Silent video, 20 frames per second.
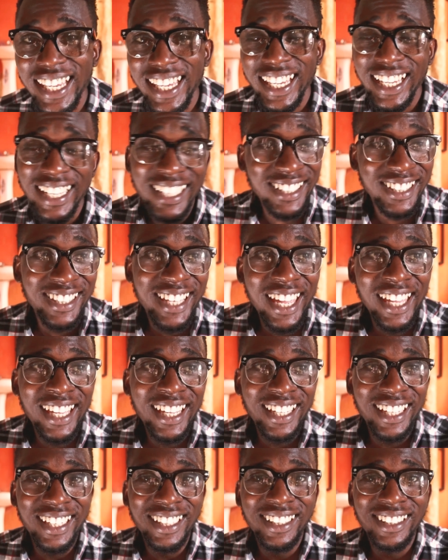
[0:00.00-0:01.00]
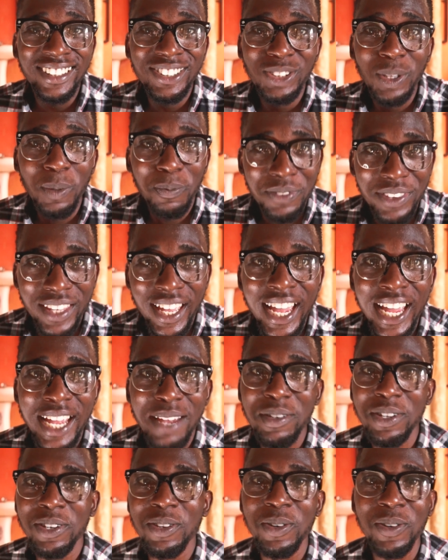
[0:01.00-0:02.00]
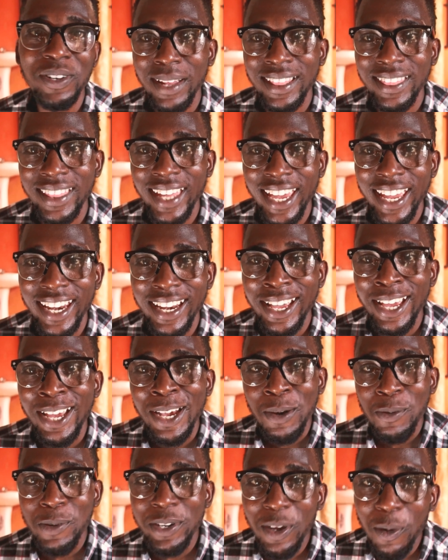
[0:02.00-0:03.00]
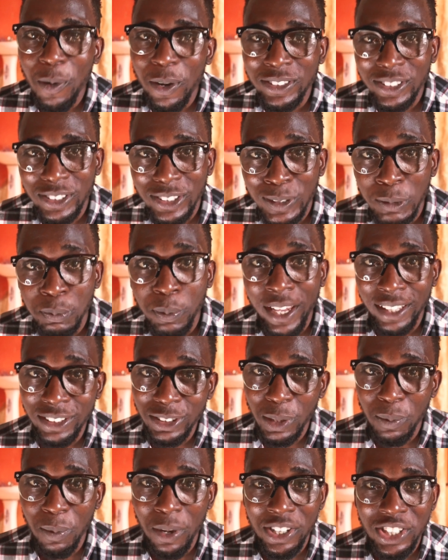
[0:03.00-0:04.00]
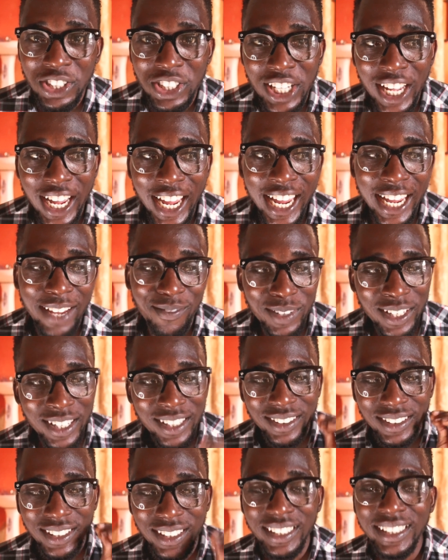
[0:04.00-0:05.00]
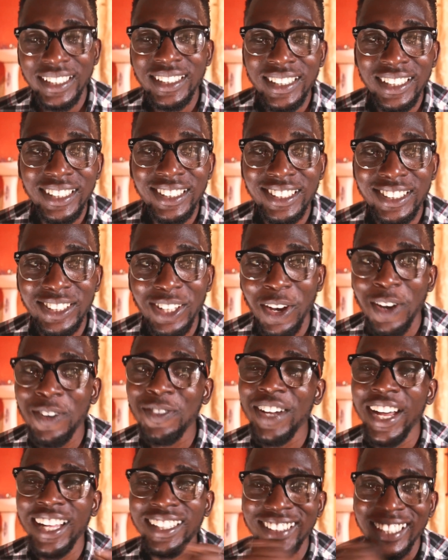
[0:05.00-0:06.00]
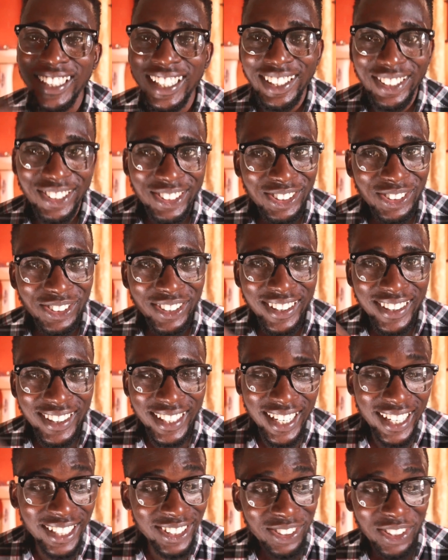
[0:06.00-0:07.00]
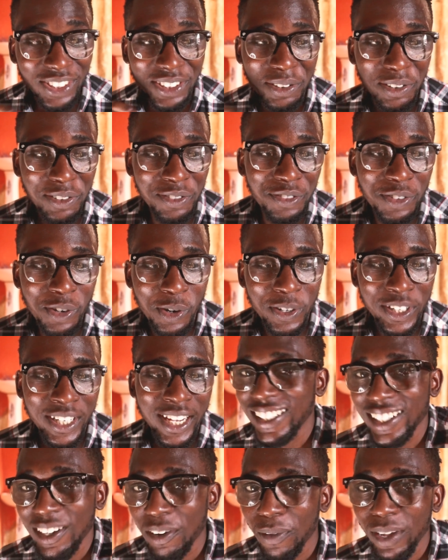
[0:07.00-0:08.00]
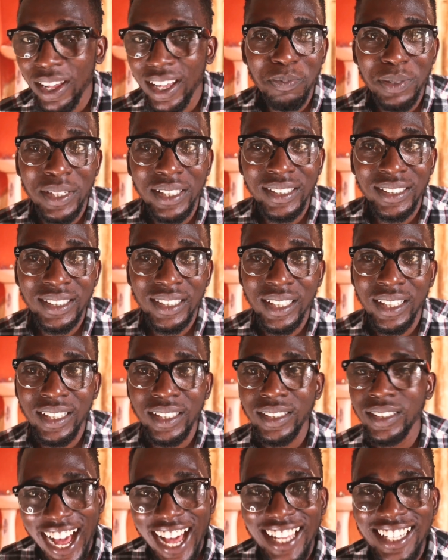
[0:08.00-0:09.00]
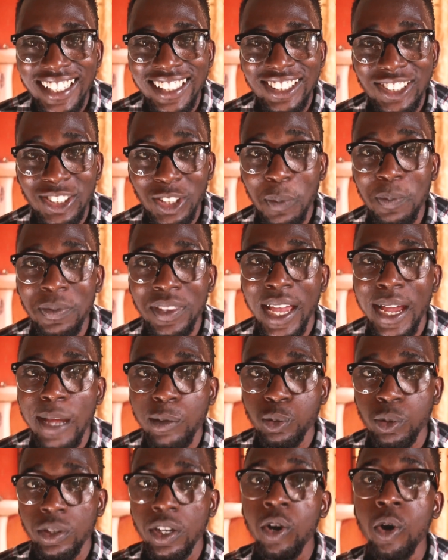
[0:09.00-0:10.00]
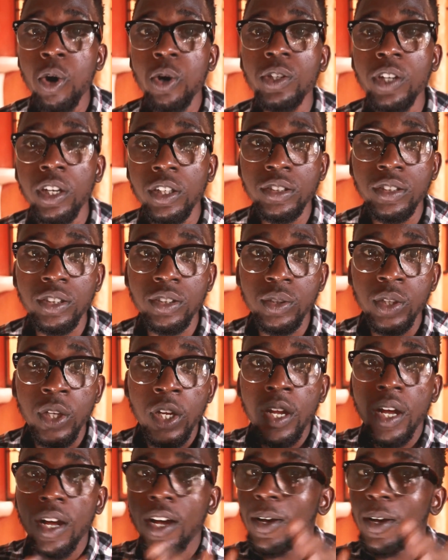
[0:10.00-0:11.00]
it can take some time, you know, and then we don't want to spend so much time deleting stuff and decluttering things on our phone, on our PCs, and sometimes we hold on to